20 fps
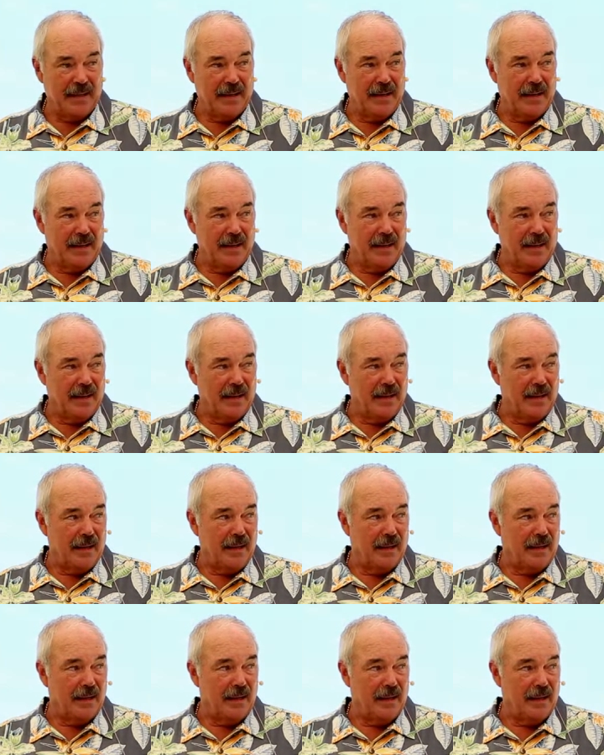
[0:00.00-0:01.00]

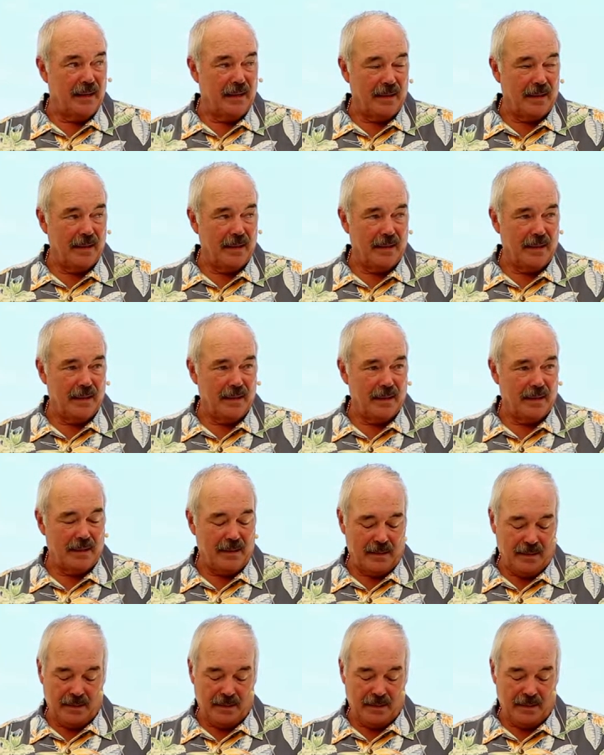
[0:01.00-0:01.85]
[no speech]